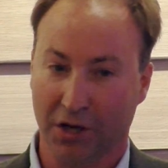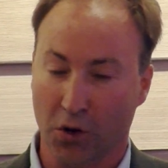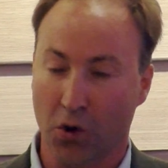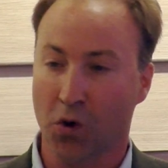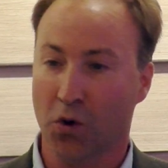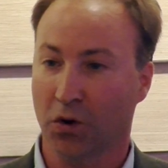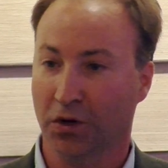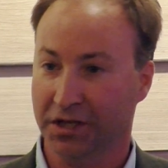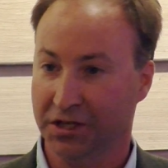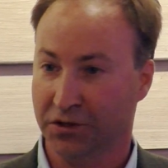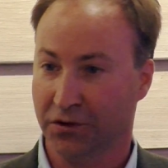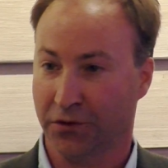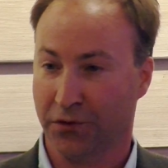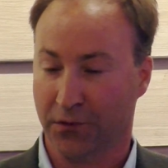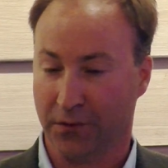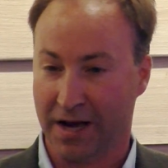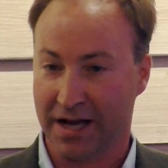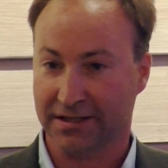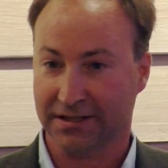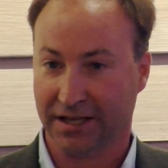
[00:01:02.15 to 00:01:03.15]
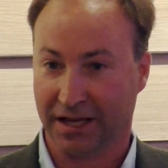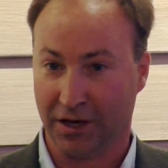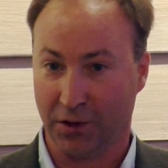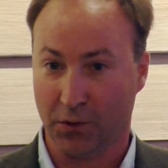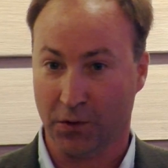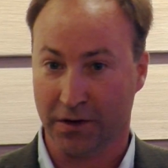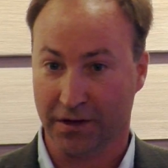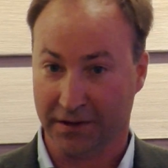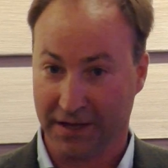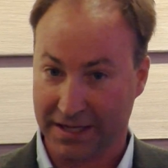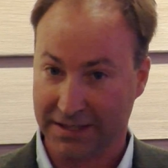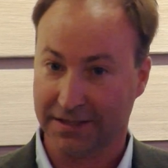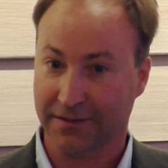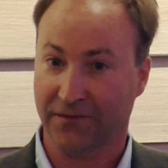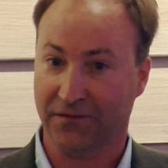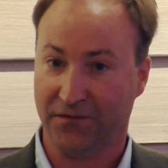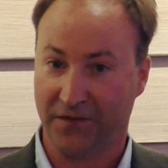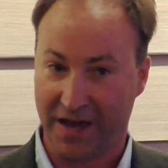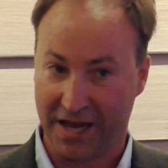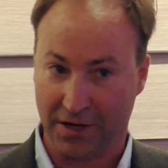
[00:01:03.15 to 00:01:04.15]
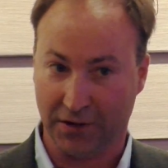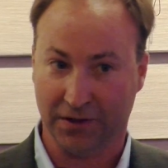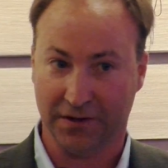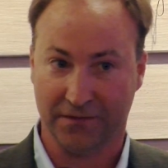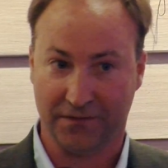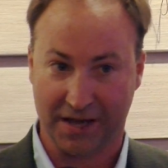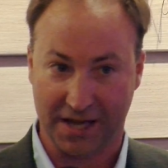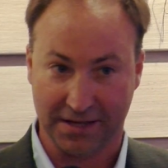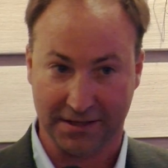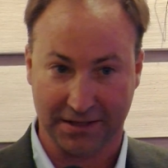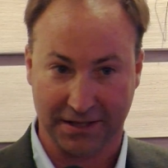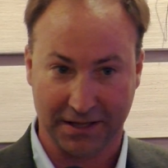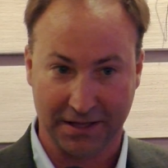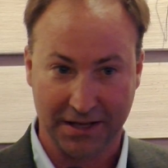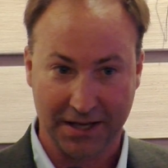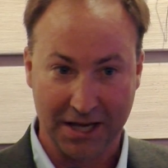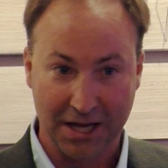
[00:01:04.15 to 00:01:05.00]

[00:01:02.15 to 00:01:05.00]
a hole in your thoracic aorta. That's a fatal event.